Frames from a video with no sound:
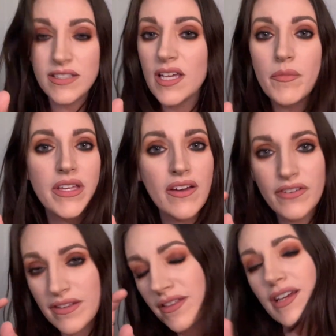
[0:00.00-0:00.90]
Tell me
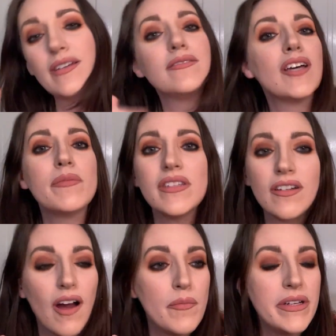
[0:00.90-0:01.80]
everything. Tell me in the
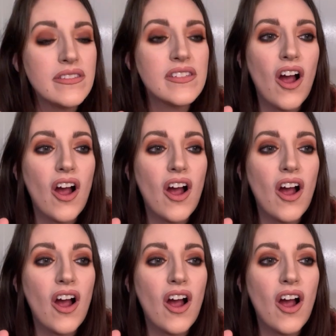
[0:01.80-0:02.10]
comments.